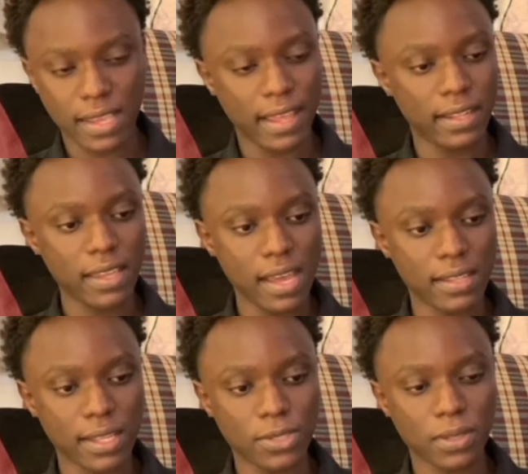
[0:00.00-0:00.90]
And yeah,
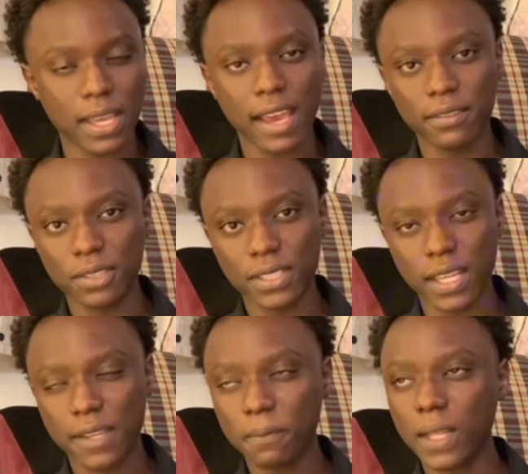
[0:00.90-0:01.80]
that's all I have to
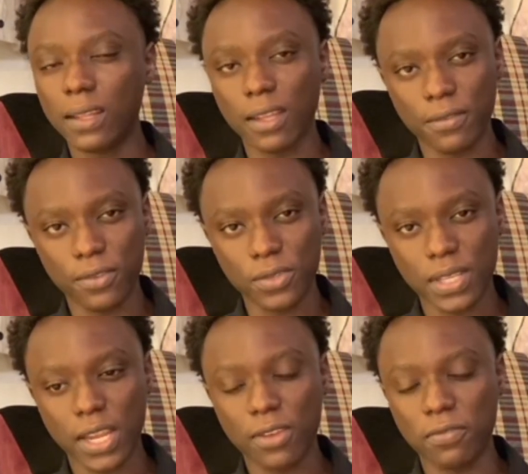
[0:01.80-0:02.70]
say. I love you.
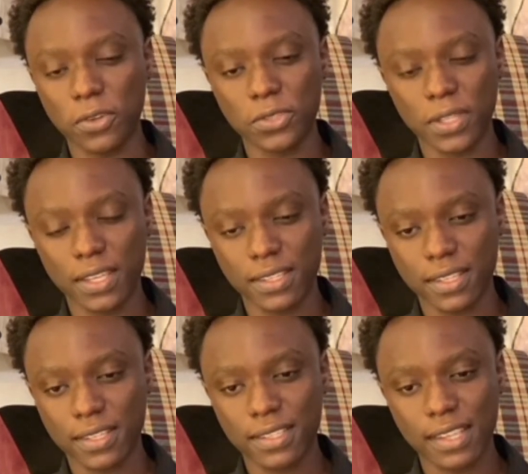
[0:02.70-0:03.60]
Sending you virtual
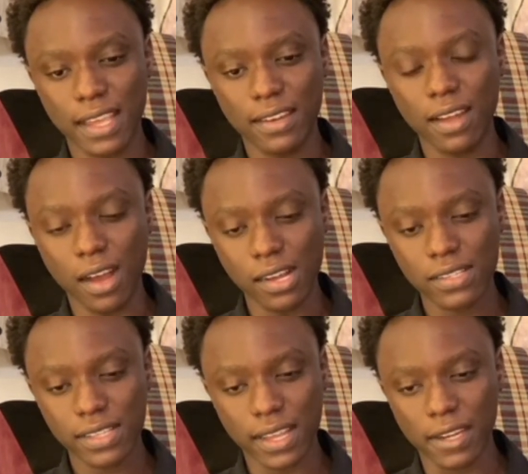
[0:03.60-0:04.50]
kisses and
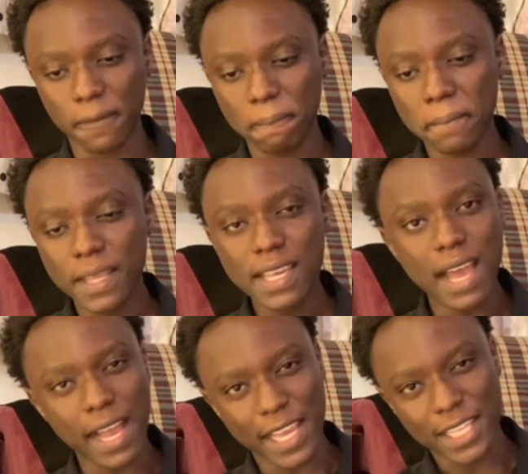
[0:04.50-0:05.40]
hugs. And
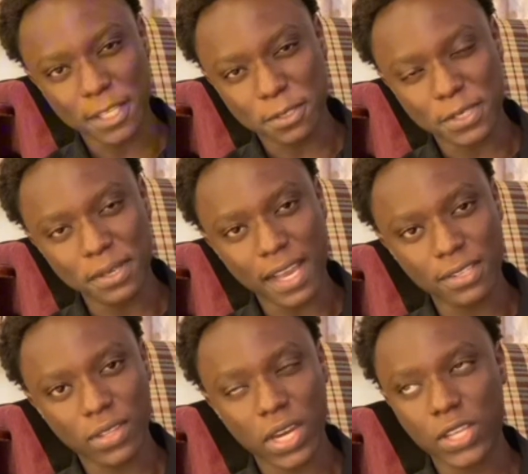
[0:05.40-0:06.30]
I guess I'll see you
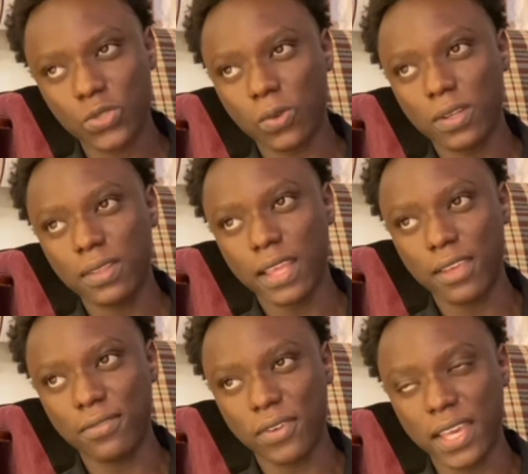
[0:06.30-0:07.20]
guys in the next one. Thank
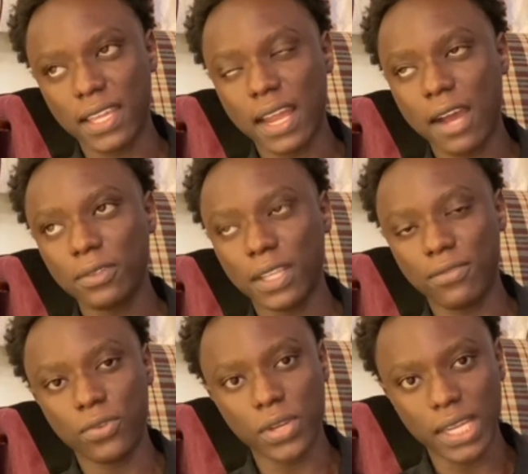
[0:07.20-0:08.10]
you for hanging out.
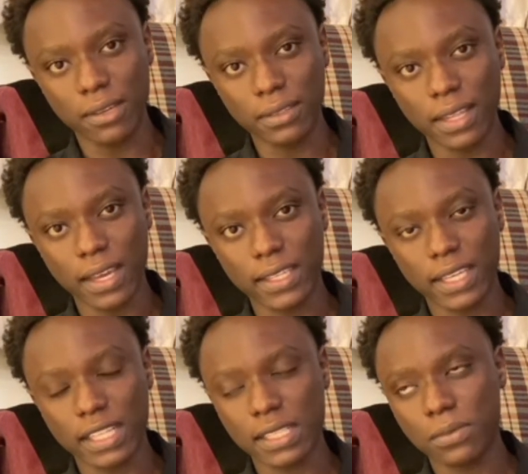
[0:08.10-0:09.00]
If you're new,
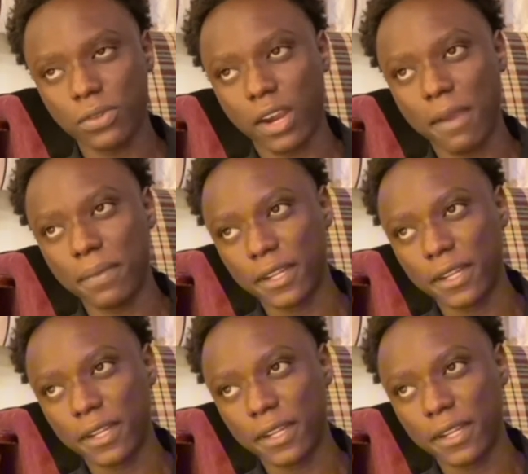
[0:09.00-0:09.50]
like and subscribe.